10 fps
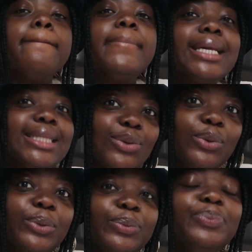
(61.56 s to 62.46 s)

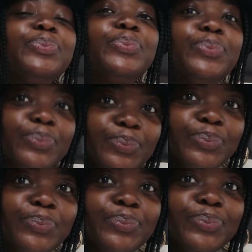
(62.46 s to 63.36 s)
Mexico. Mm-hmm.
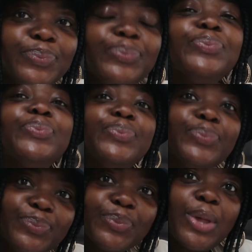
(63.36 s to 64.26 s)

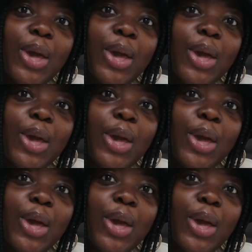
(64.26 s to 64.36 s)
Mm-hmm.